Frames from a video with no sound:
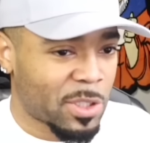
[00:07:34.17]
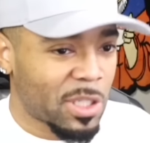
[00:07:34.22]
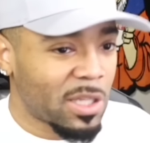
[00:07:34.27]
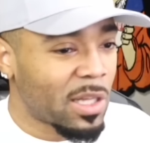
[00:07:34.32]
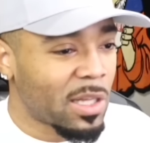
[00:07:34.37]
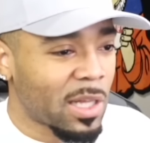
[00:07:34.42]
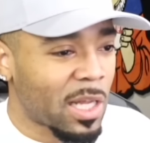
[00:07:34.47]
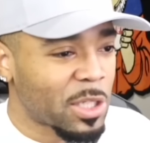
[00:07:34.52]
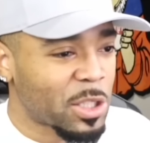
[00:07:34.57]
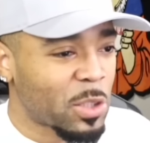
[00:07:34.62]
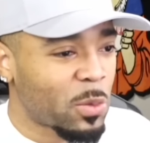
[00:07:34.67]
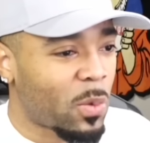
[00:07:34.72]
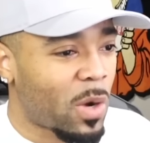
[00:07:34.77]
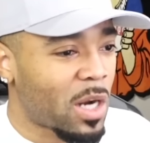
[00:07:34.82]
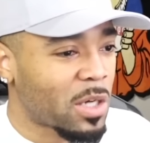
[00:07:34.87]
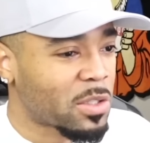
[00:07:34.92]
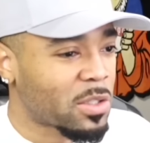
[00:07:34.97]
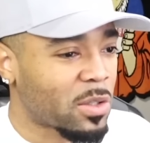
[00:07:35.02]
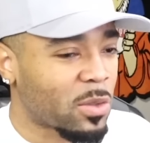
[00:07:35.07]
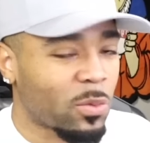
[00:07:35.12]
She looked like she
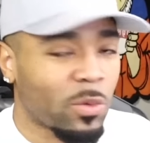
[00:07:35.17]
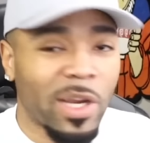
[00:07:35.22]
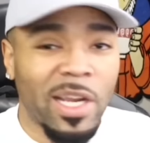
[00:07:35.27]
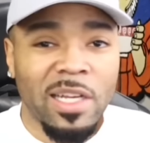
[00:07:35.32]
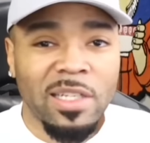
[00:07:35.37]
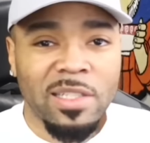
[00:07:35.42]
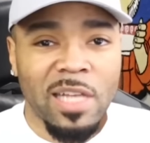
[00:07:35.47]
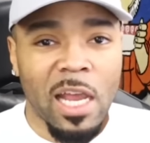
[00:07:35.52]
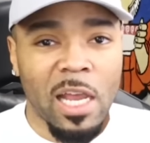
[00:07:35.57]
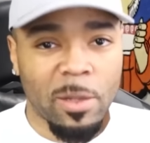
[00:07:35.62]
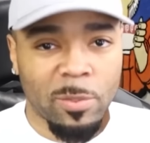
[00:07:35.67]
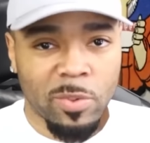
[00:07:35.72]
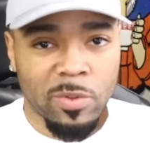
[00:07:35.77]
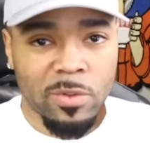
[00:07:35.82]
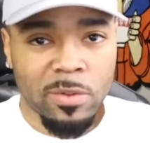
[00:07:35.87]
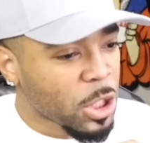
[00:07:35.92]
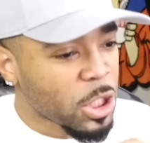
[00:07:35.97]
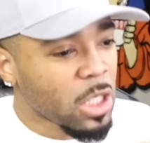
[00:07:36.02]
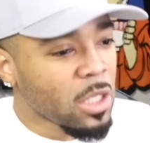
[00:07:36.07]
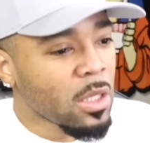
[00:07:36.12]
watched the Ring tape.
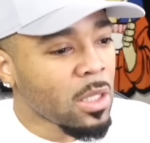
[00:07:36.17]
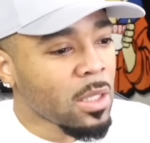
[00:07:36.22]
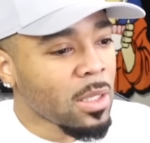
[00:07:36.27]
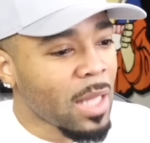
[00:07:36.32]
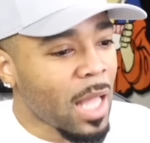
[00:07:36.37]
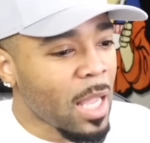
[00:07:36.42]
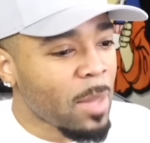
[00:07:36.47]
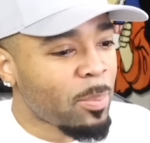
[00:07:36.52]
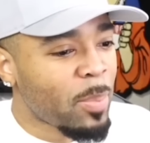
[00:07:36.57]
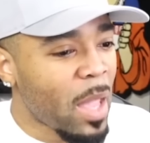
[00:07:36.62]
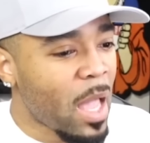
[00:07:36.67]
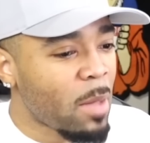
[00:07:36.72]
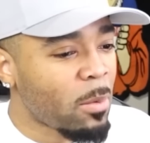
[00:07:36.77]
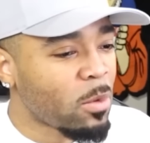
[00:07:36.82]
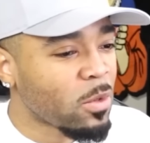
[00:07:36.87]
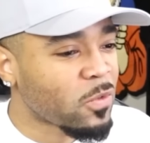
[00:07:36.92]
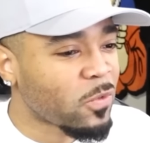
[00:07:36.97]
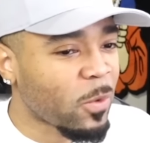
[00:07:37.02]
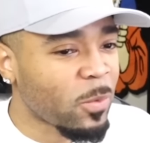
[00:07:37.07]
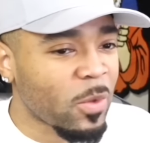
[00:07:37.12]
She looked like
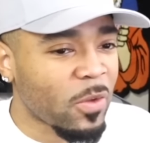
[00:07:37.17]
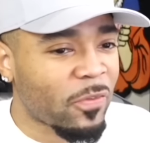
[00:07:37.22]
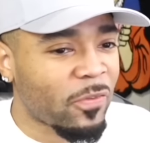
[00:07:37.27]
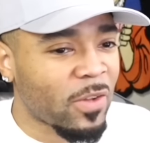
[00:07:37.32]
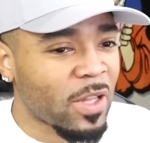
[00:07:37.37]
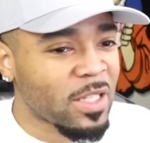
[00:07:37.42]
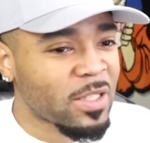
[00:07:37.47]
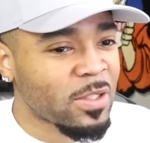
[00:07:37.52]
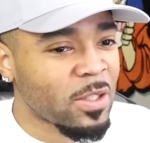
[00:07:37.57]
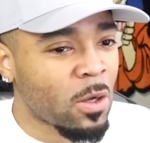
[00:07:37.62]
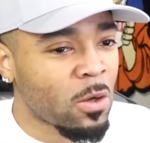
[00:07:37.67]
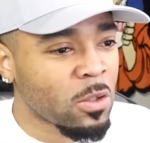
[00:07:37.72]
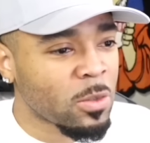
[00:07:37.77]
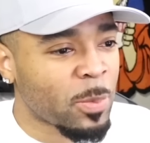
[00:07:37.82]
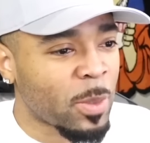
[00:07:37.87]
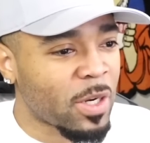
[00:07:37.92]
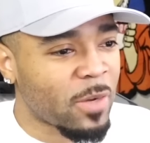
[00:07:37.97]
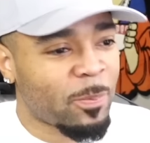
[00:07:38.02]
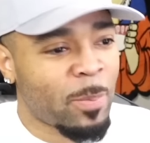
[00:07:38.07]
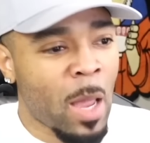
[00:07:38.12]
Pebbles from the Flintstones,
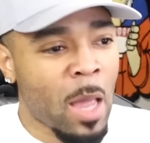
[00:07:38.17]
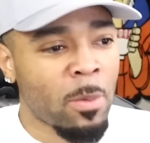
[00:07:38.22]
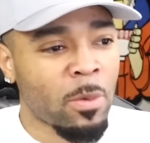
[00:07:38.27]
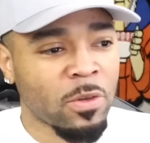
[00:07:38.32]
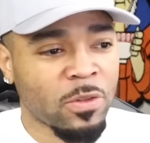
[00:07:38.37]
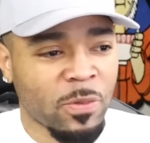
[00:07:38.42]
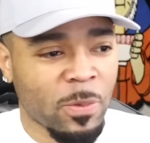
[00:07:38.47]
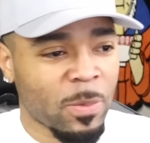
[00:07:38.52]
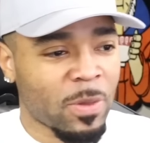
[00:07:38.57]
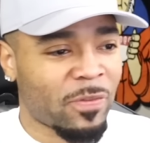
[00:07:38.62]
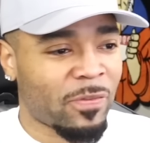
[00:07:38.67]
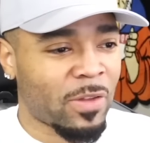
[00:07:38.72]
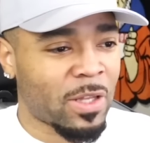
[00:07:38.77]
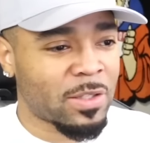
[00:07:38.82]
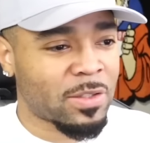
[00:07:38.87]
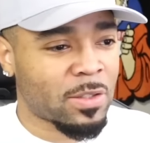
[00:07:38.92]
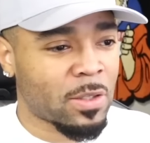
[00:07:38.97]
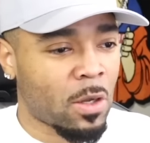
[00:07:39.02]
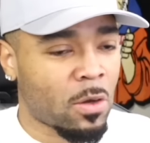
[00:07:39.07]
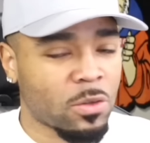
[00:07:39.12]
but if Pebbles from the
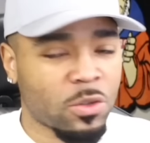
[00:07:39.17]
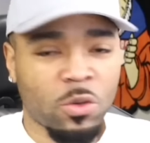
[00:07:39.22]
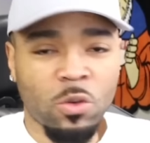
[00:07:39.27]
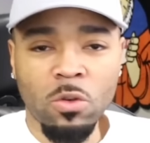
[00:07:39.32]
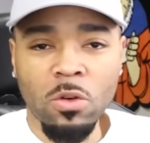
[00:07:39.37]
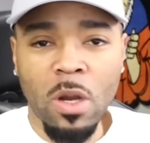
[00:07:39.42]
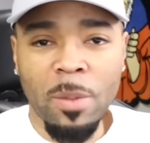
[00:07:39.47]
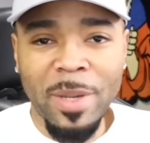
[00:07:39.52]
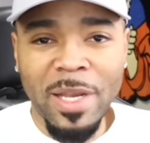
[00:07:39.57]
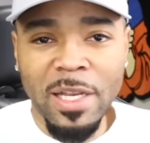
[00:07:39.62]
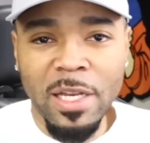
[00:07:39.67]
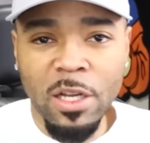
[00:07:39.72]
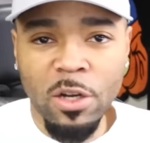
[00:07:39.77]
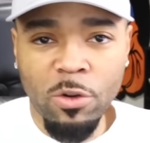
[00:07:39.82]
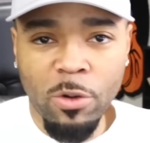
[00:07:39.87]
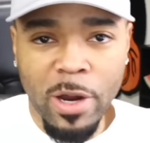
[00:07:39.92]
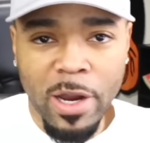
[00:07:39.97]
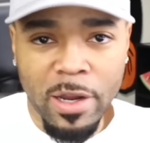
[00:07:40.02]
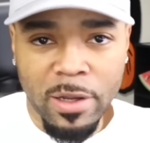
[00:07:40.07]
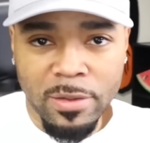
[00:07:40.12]
Flintstones grew up eating
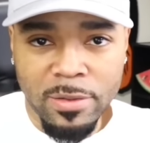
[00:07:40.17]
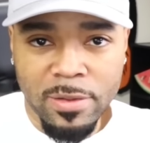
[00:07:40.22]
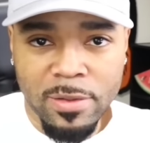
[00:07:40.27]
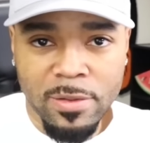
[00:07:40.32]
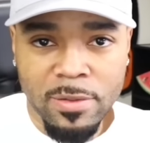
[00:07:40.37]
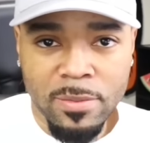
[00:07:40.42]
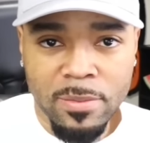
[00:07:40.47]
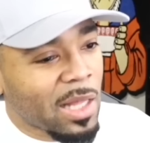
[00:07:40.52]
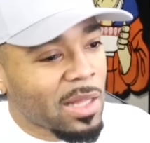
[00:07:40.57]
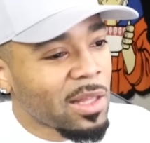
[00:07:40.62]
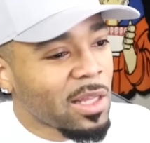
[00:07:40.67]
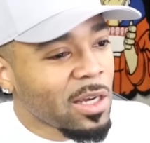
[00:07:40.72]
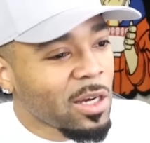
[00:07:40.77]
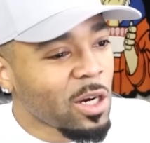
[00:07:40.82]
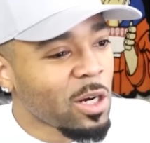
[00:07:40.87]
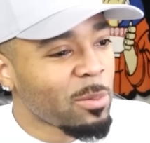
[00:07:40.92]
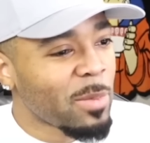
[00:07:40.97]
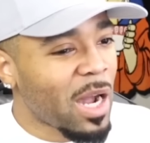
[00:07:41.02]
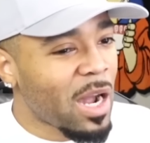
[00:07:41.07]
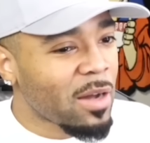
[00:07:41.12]
crayons. Like, look
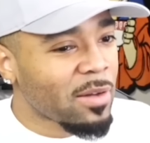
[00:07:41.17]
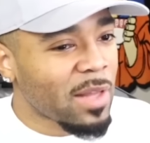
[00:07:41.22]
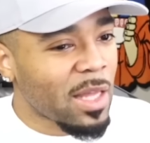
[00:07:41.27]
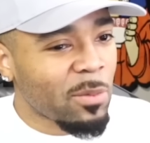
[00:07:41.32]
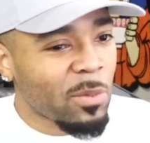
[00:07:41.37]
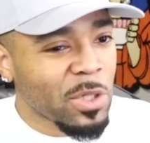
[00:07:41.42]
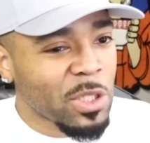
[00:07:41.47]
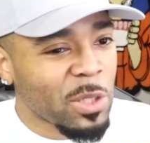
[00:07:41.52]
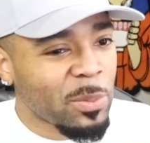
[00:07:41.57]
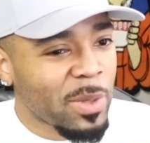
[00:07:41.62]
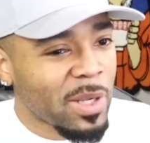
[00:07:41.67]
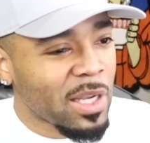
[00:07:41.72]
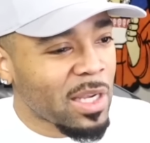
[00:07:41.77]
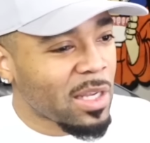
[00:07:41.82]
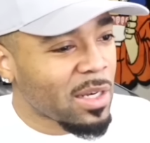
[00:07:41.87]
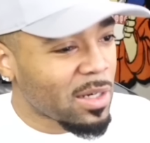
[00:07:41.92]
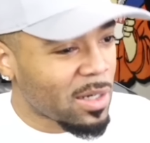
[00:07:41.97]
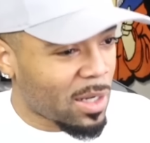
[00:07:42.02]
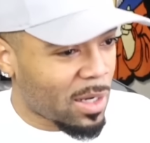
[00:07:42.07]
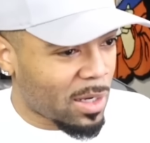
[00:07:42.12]
at her mouth. Like, what's she been
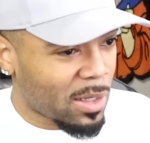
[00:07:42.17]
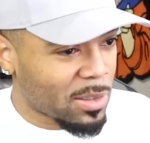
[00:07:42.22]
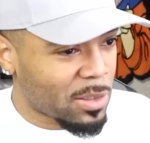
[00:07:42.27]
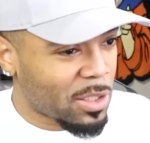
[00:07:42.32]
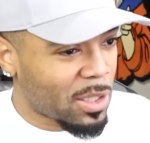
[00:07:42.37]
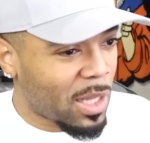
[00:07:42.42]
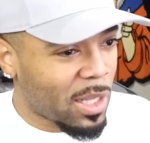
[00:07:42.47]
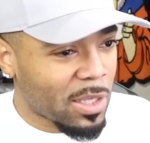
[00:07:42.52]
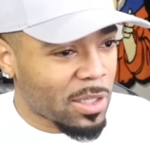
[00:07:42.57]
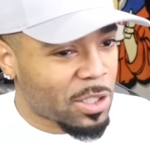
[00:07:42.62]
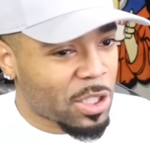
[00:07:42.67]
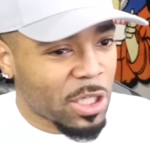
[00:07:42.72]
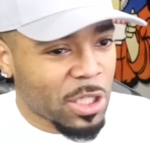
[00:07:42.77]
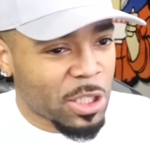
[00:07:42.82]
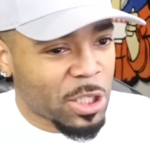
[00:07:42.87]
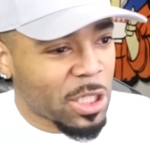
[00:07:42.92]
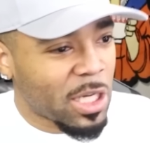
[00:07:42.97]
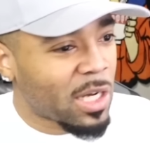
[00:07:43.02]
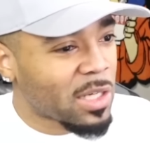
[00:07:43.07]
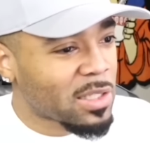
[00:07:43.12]
eating on? She like,
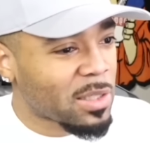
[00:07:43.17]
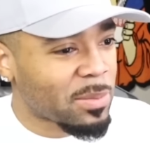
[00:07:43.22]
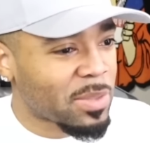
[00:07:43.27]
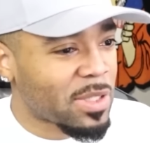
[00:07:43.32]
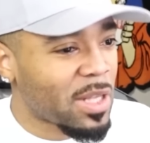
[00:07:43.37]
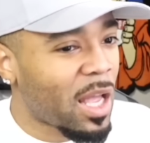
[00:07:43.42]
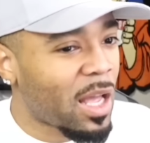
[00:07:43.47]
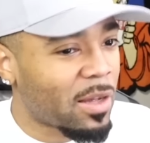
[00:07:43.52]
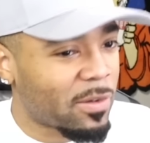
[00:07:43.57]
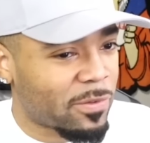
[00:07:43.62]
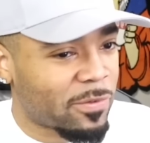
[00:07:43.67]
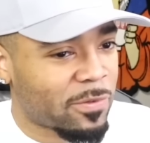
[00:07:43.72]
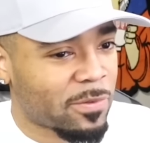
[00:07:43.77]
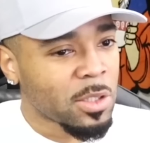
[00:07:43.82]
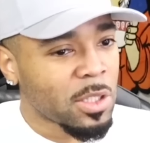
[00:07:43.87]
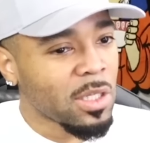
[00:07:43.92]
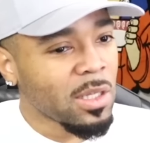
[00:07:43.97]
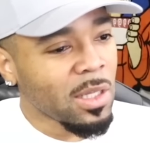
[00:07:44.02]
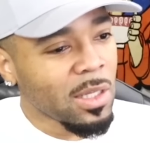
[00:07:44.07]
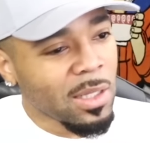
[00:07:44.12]
she on some stuff.
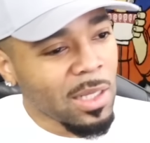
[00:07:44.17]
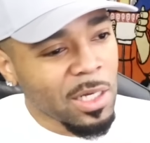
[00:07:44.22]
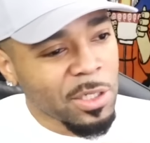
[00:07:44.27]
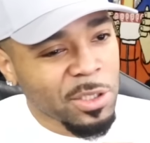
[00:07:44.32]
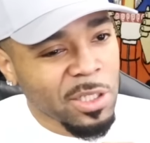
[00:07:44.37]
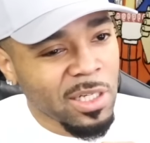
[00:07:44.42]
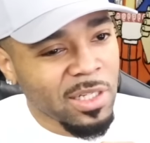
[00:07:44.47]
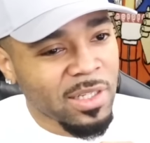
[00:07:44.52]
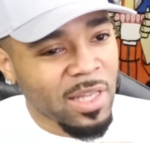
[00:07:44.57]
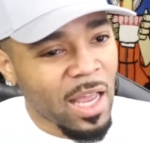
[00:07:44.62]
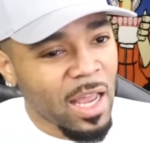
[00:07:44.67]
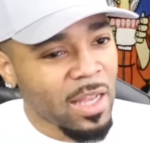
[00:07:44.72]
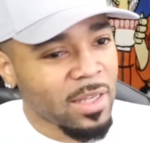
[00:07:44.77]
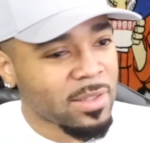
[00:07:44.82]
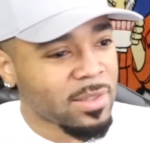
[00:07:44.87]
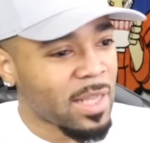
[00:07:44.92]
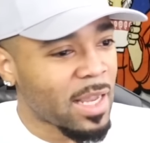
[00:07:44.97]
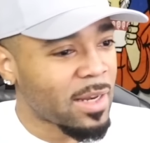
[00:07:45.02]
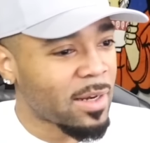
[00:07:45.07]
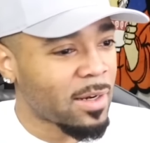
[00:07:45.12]
She looked like she
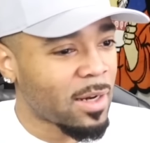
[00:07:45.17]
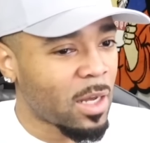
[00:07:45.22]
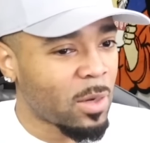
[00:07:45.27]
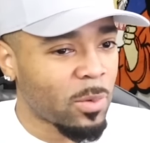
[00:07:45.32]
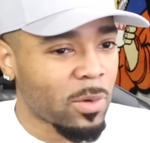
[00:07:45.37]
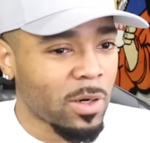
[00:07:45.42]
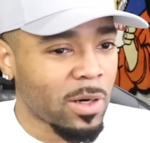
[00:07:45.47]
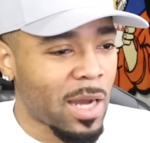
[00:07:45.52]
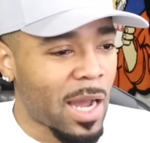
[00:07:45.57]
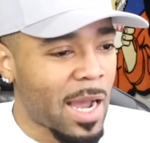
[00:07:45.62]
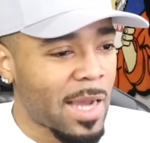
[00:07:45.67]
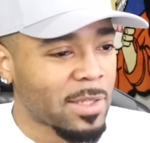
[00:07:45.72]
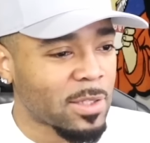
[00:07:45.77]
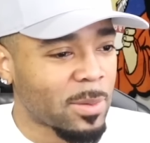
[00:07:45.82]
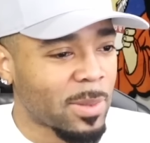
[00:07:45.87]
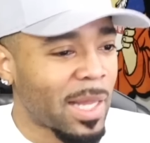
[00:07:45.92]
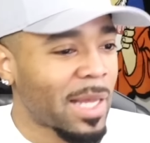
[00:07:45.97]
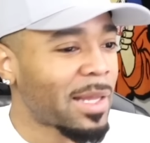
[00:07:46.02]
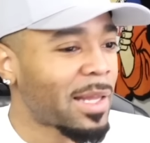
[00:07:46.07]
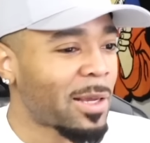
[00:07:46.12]
dead standing up with her eyes
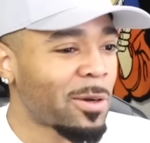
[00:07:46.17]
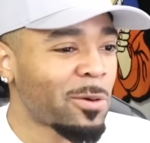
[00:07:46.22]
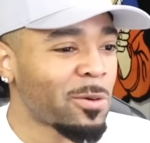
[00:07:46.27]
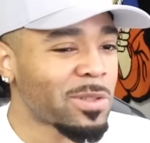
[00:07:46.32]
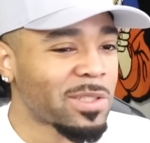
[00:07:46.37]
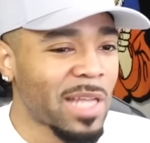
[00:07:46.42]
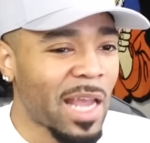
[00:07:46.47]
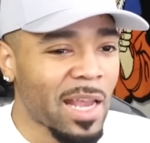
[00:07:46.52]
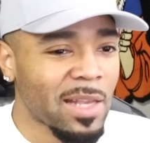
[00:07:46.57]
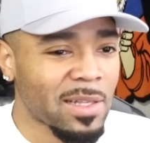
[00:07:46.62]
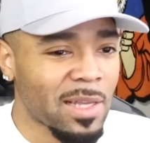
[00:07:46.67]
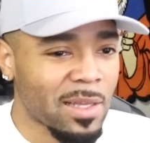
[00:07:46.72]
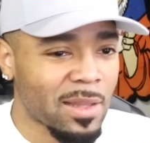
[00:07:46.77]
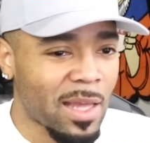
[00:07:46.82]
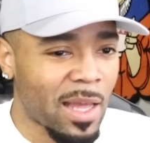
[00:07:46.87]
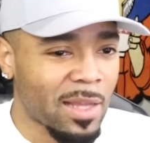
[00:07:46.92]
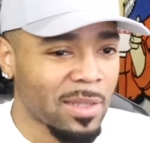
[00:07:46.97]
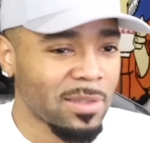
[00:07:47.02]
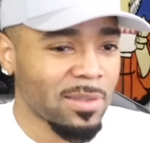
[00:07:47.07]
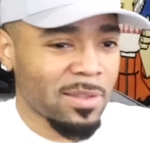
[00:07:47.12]
open. Like who stands
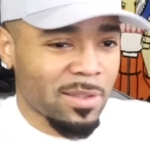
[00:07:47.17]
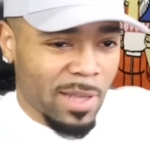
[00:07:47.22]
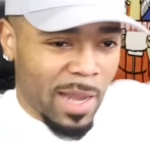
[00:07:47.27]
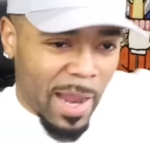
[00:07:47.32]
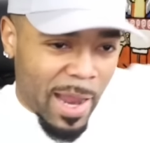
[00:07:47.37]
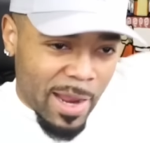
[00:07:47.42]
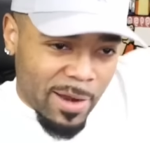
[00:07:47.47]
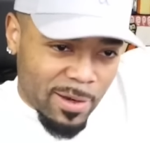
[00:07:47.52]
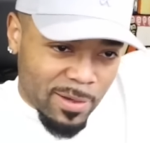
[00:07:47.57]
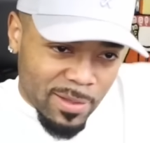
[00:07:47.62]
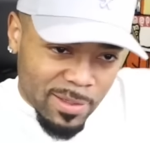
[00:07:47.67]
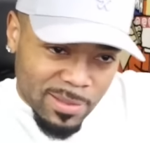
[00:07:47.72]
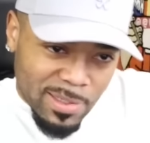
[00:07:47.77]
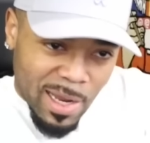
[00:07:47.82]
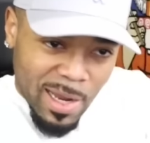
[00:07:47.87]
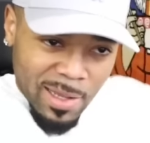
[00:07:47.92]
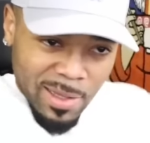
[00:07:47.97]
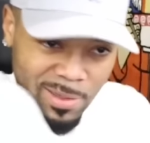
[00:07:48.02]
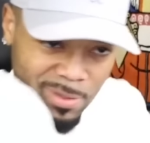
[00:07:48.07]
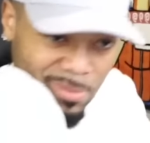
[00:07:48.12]
like that? Just hand on the
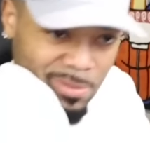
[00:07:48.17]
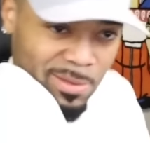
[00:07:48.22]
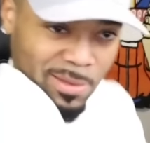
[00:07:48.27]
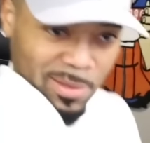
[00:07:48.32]
side.